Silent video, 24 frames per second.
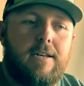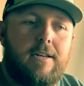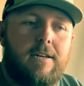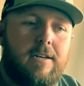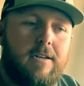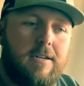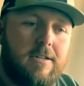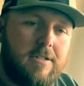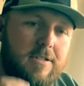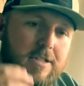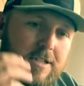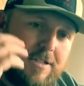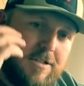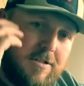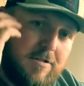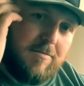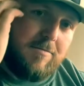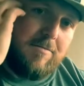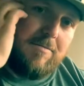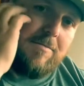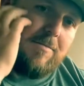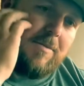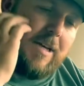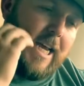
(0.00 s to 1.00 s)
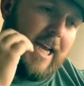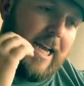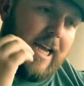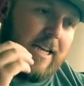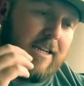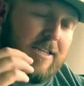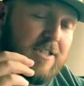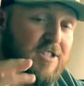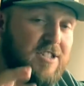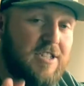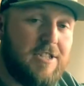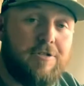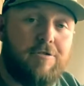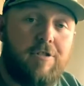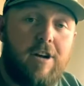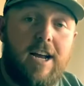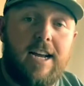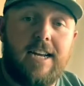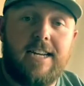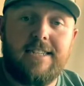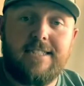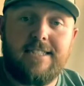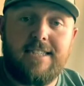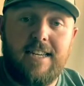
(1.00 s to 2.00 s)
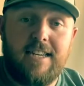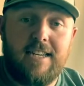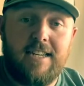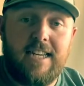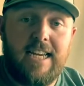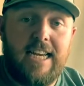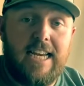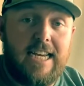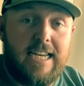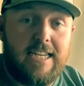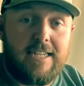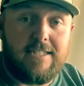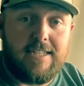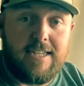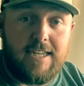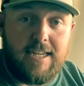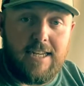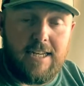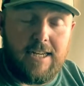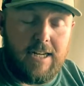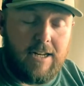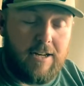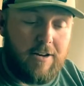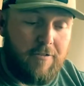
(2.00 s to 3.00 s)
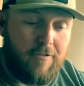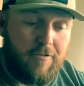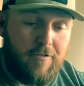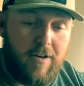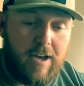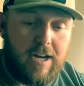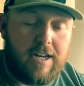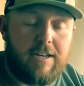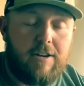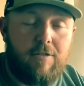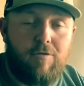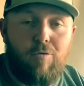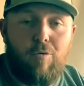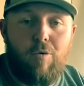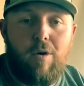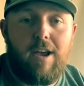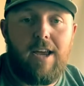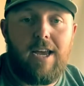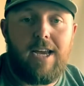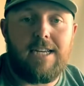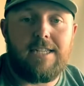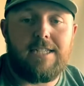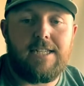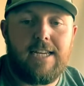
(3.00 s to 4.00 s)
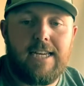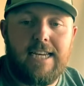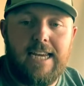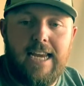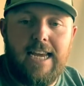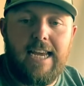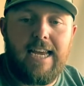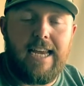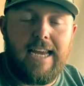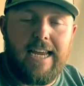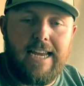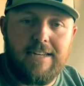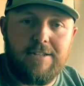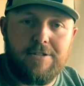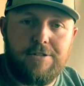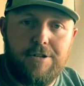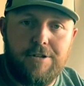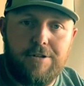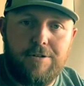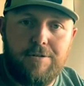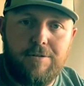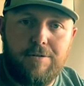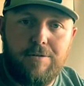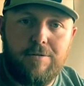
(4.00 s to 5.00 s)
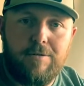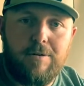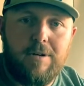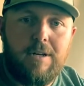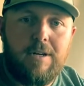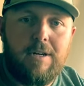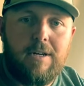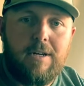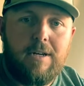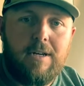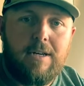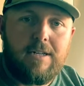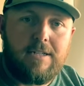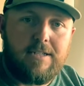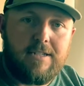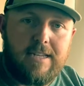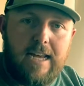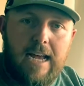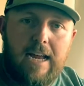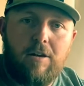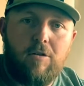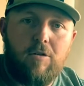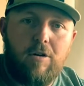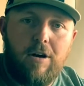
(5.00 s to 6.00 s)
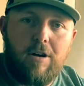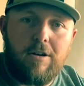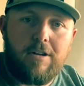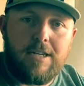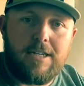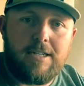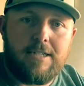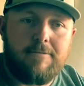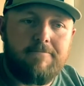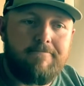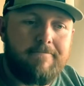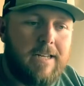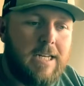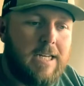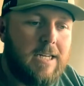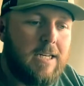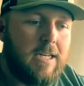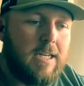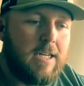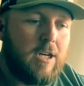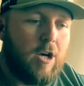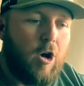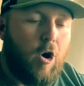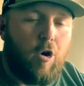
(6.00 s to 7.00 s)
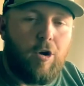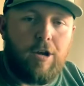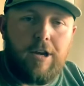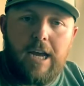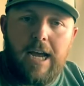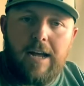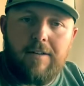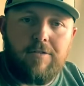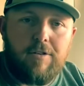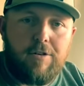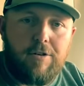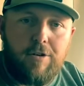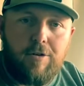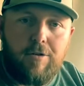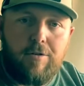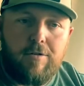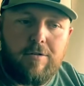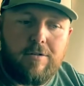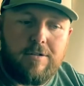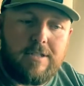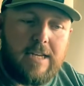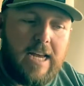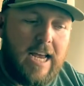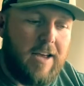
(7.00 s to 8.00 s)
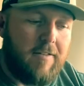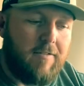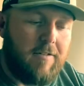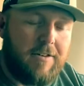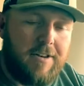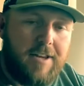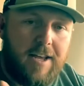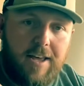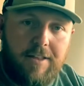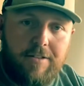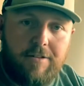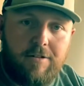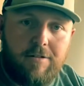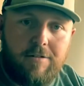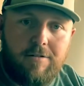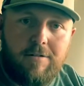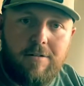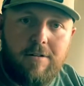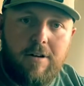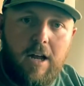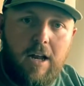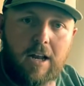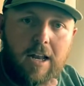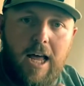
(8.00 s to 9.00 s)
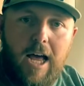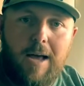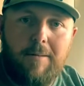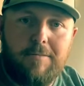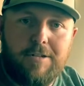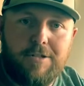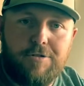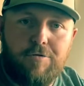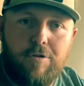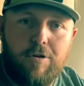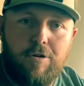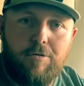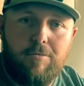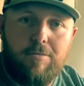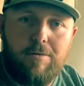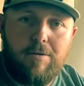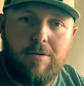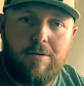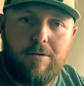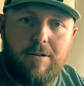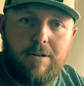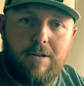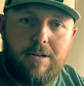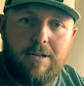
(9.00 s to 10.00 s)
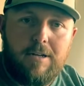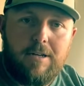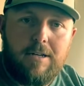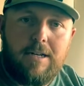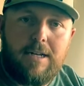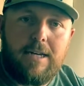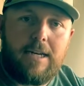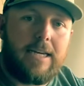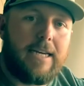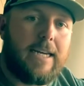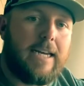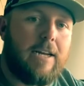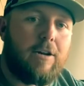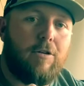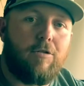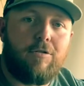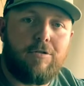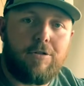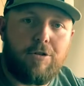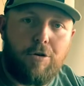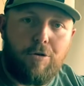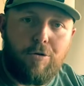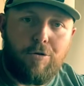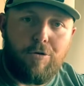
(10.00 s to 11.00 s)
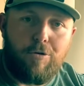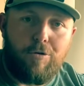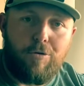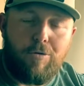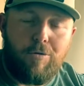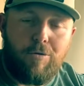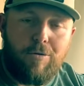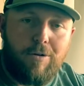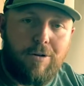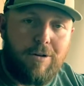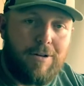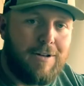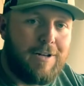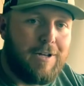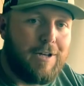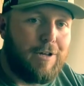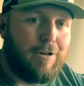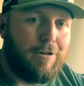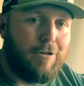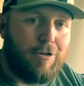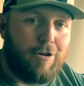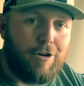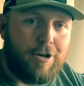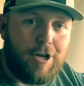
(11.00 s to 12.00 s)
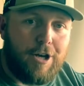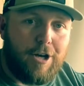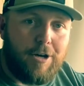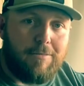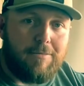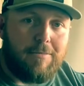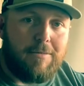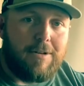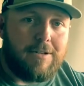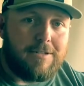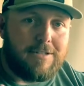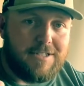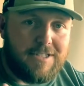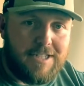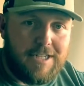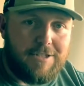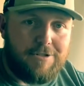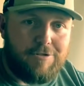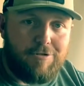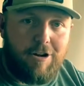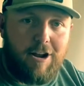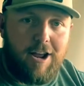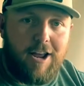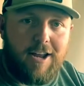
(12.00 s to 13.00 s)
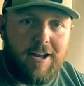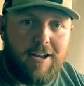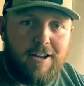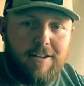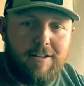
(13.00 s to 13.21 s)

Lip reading: system, and a sit drag is an easy and effective way to get into saddle hunting. All you have to do is have a tethered lineman's rope, get on Google, look up sit drag,